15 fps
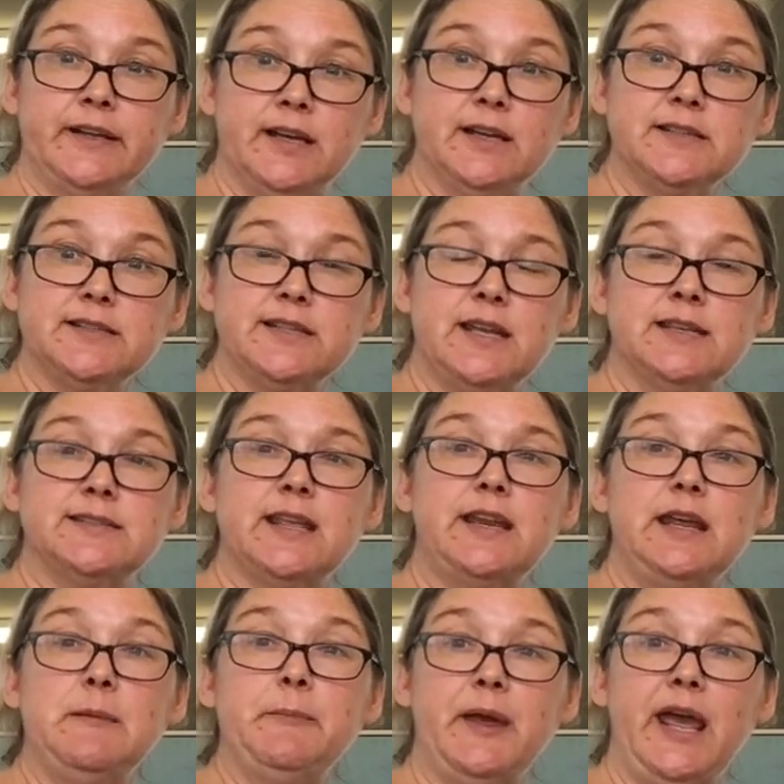does is that
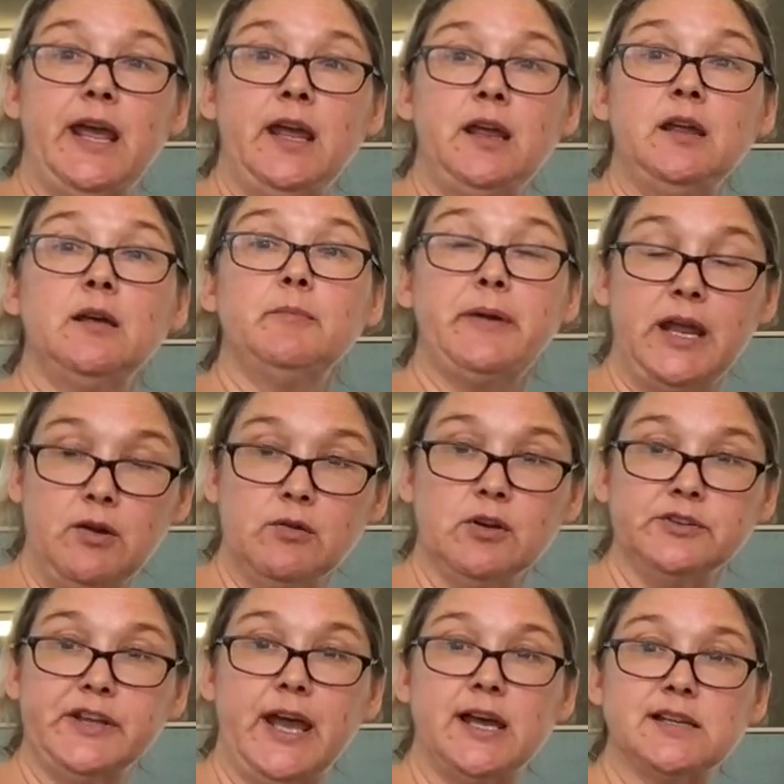he pay
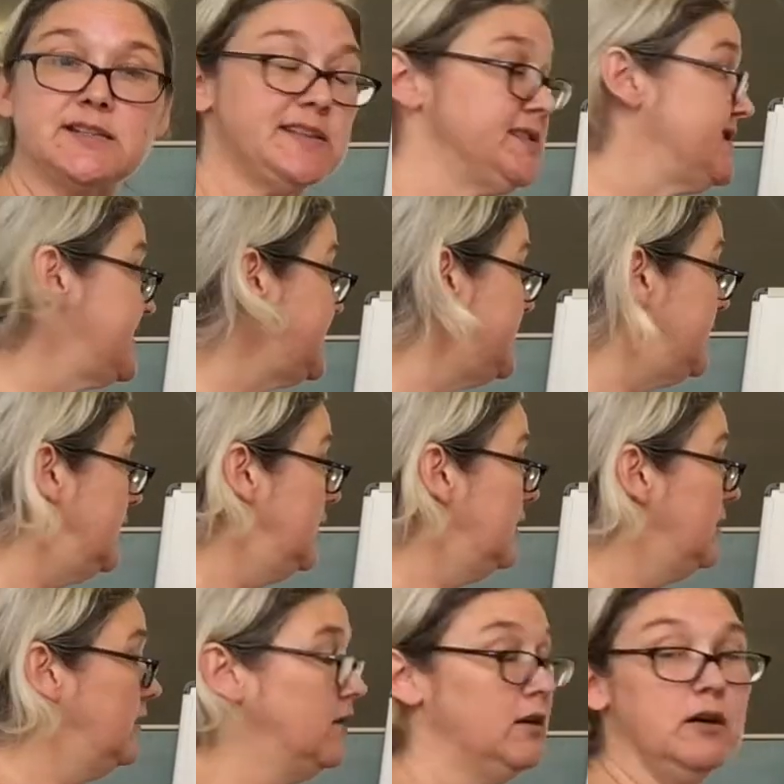payroll taxes
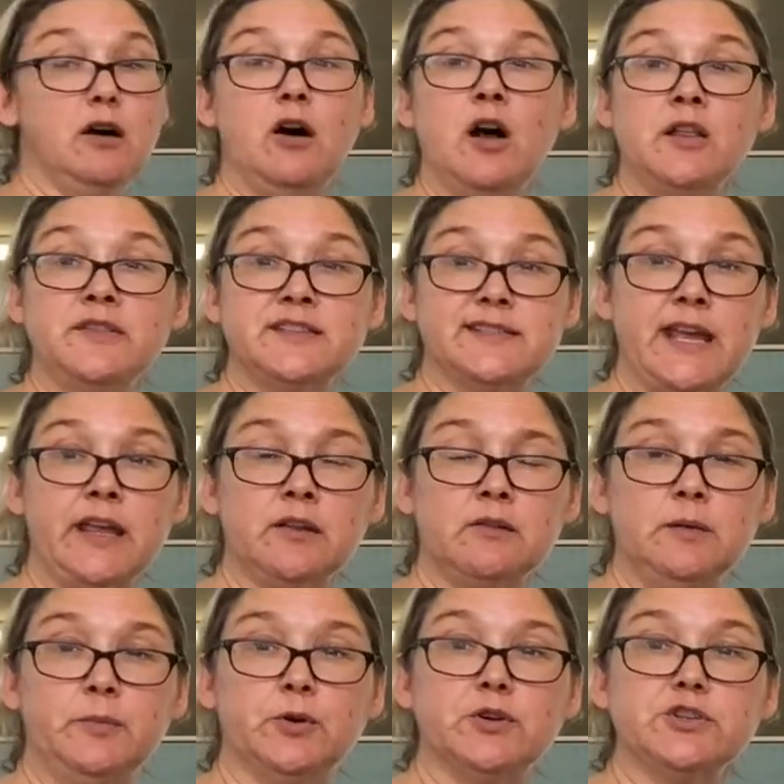on the
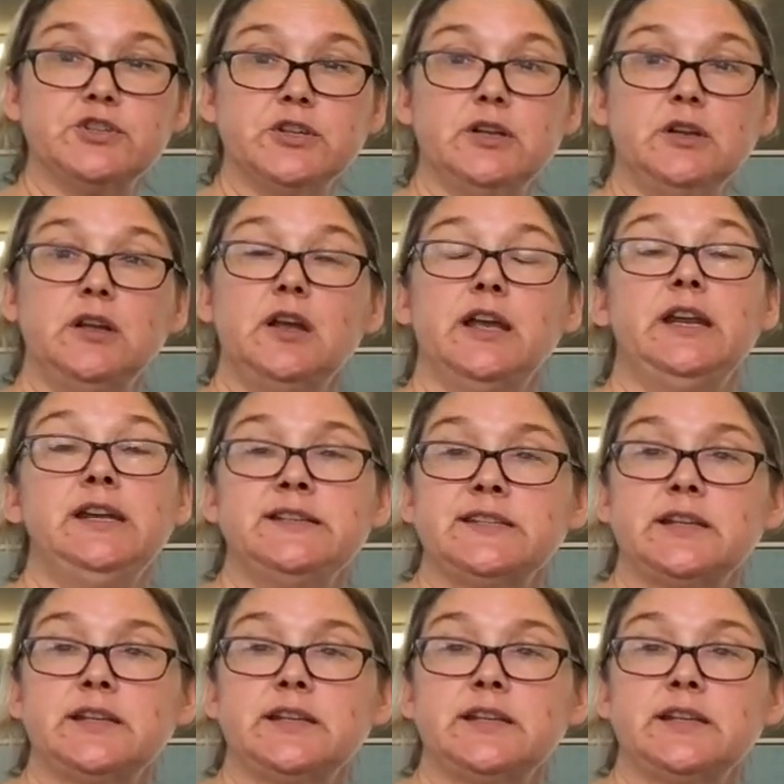salary portion. And he's